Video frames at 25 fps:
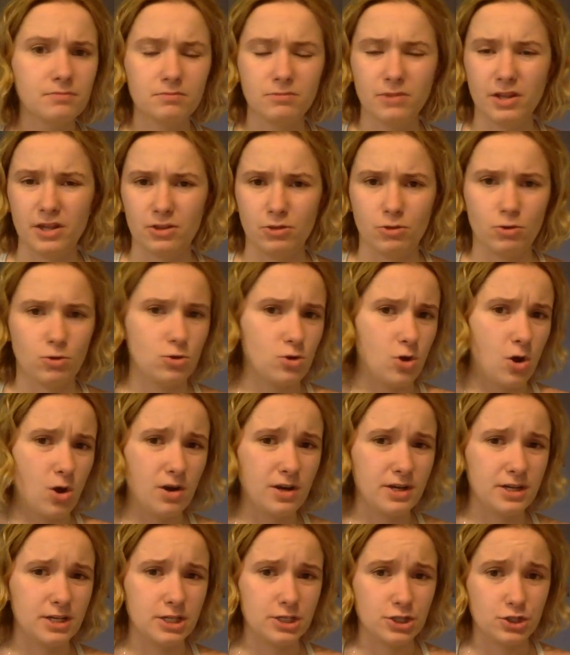like their
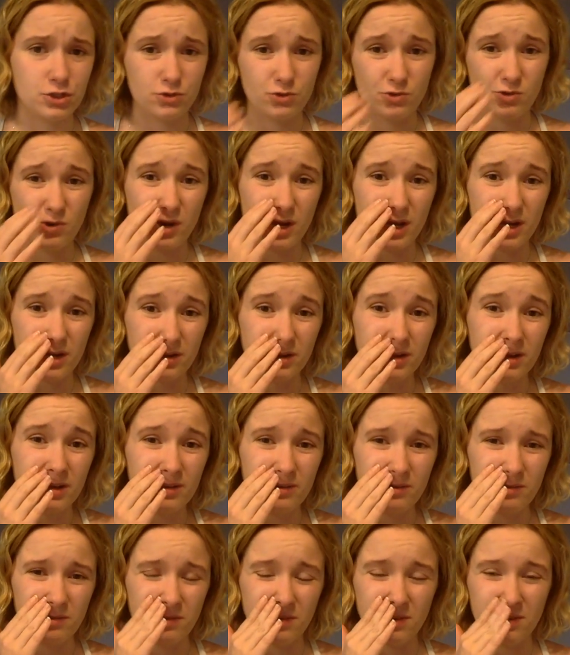garden destroyed
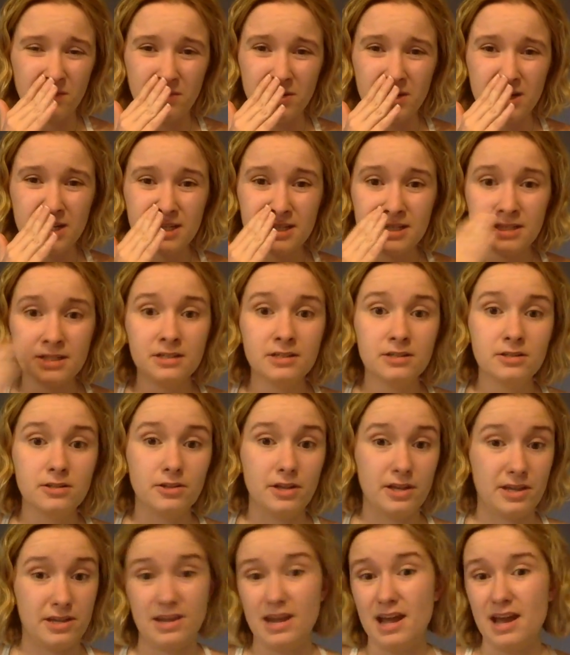or
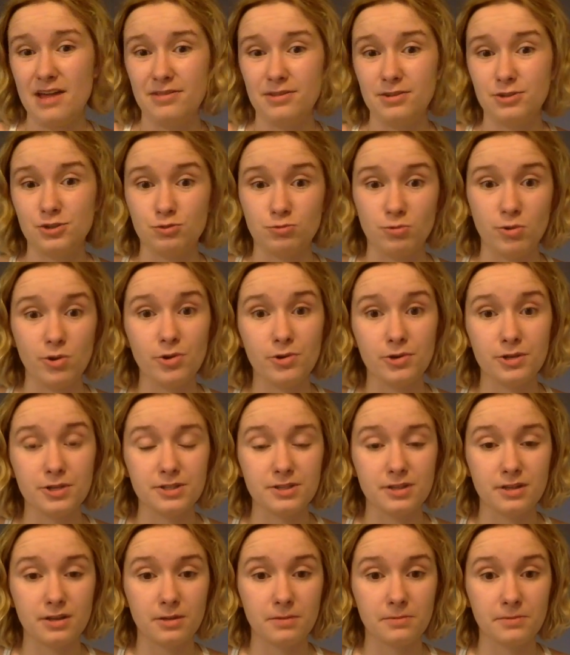like yeah, this road
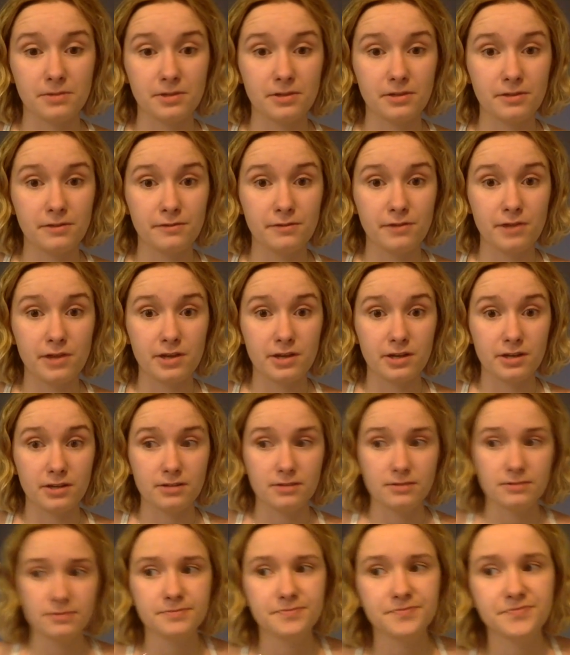is like completely flooded.
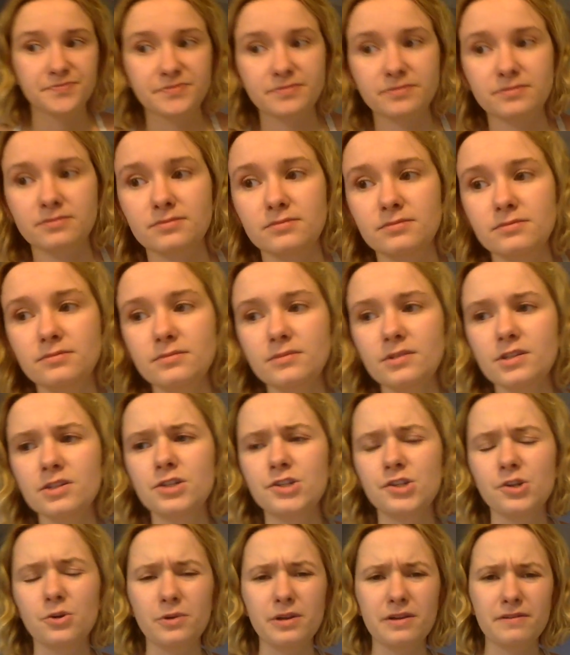
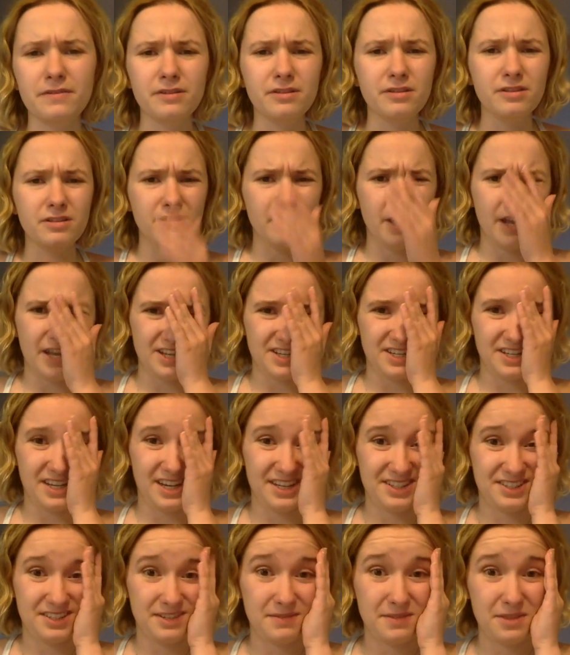So even like yeah,
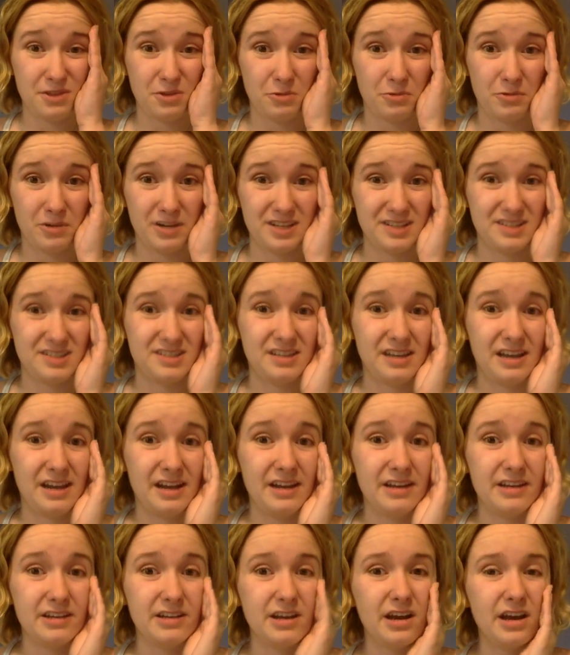uh, some of the west
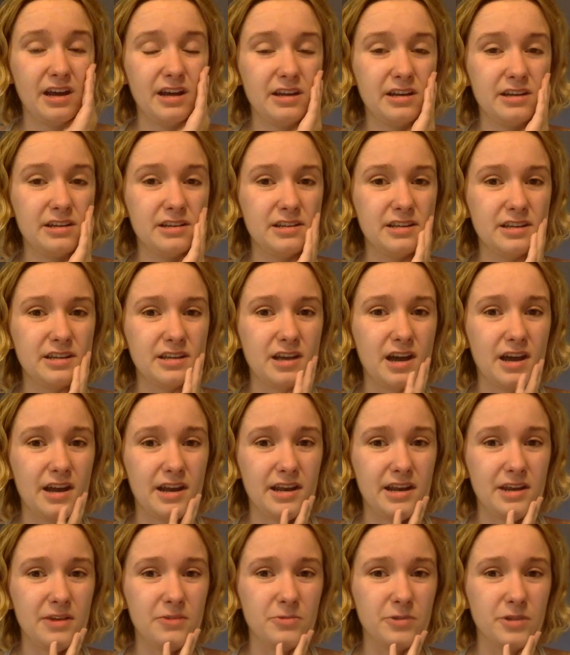side got got
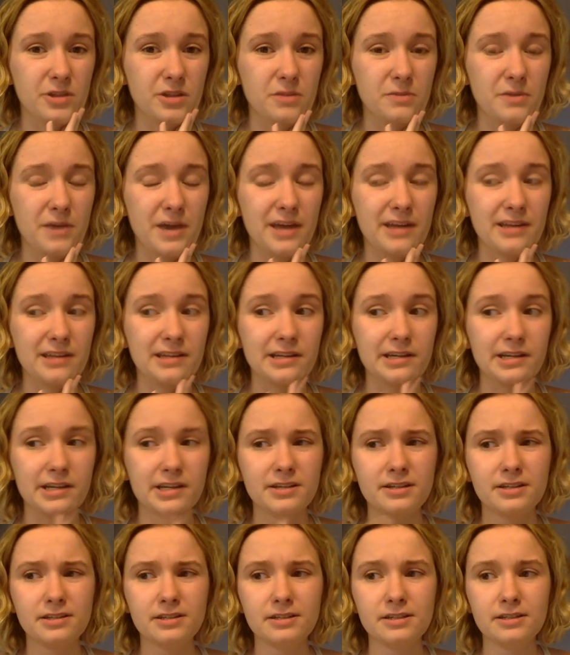hit really
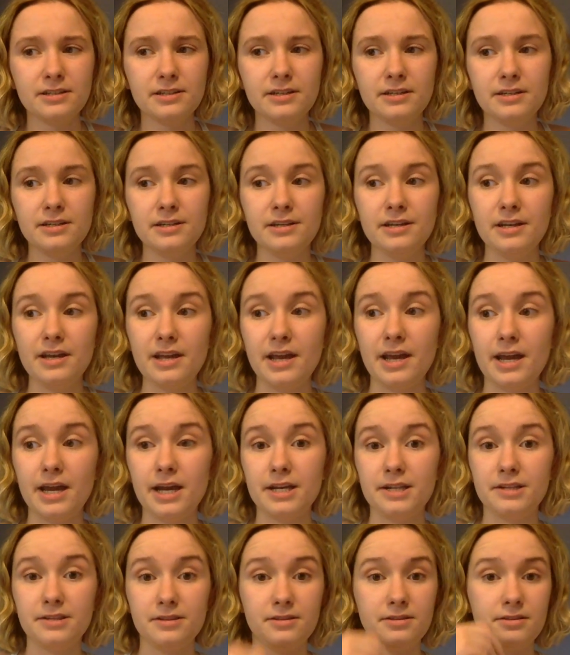badly.
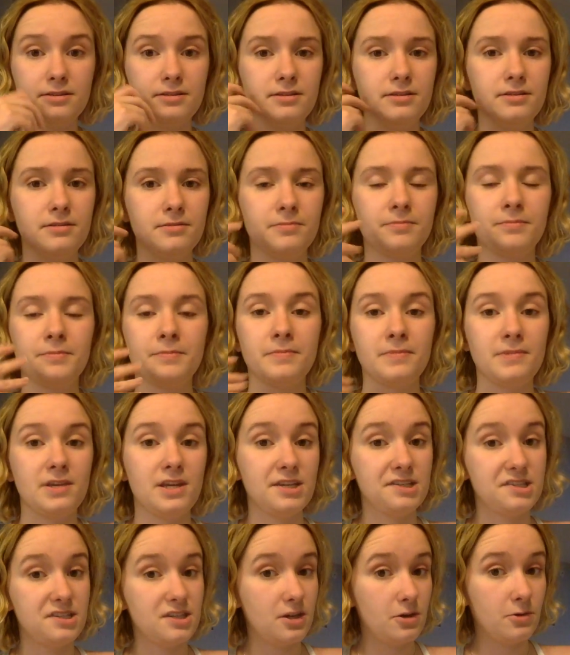And
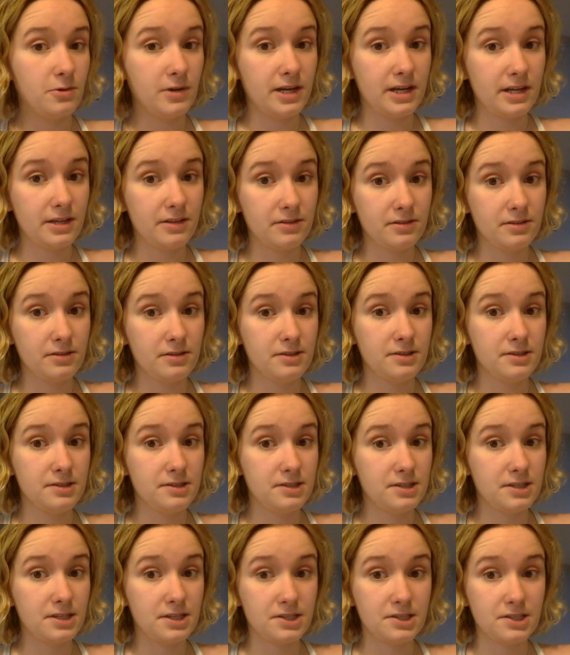considering
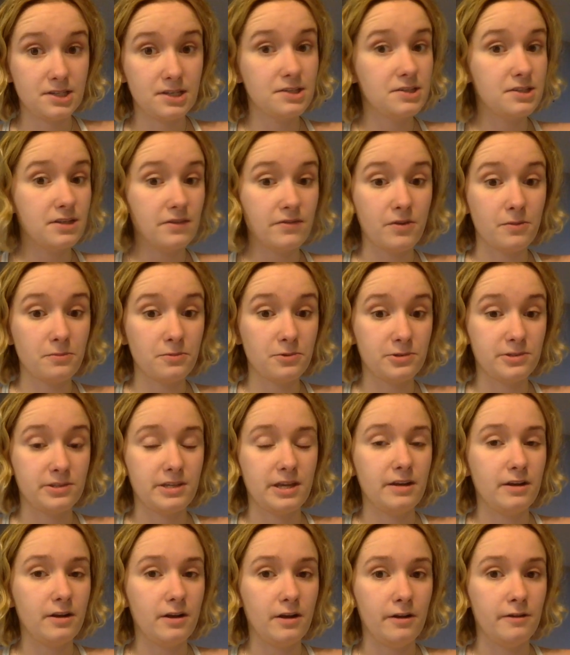
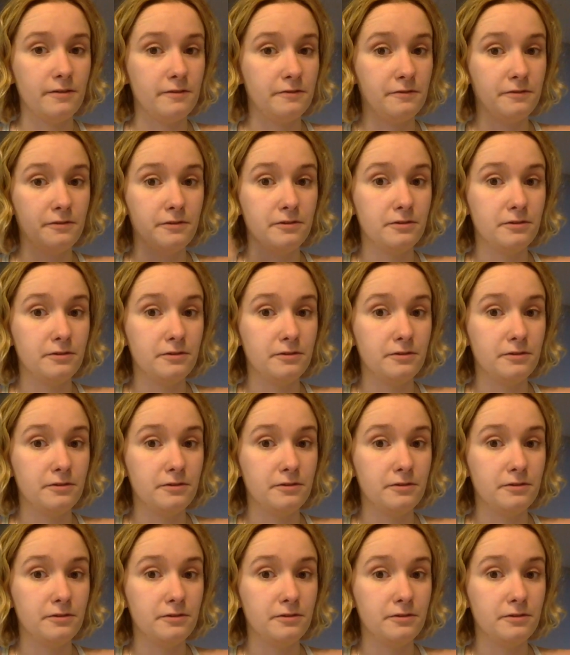67% of